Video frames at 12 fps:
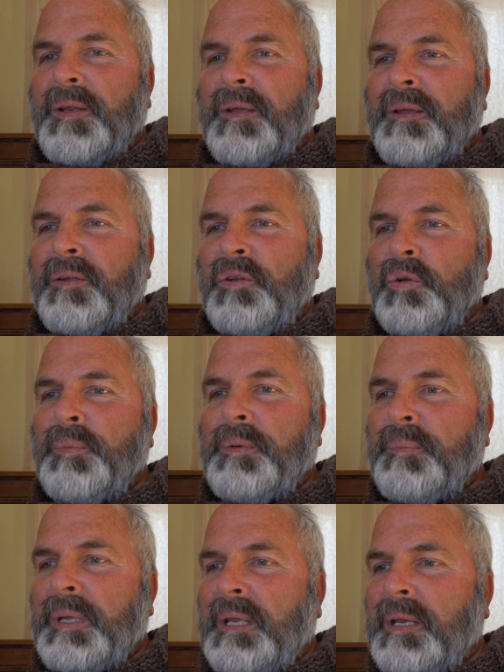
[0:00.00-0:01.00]
a
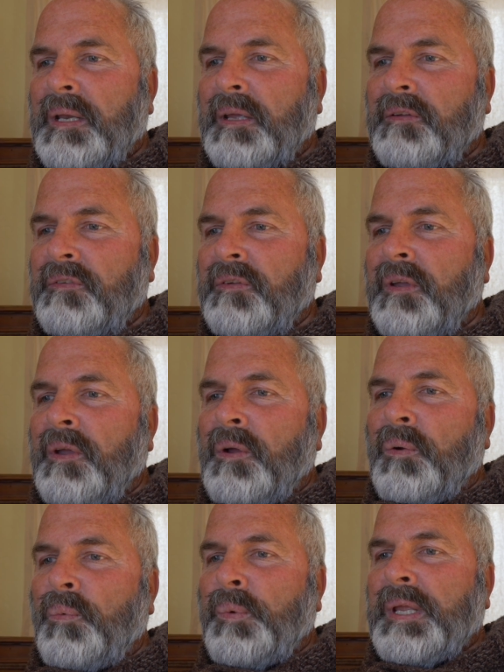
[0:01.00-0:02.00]
human being as
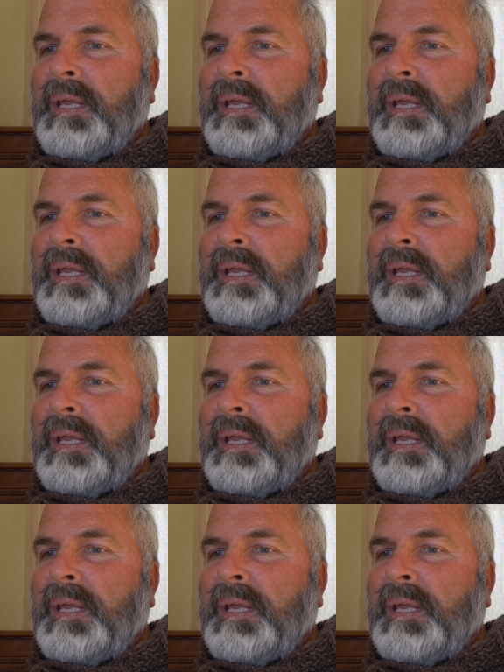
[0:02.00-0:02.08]
we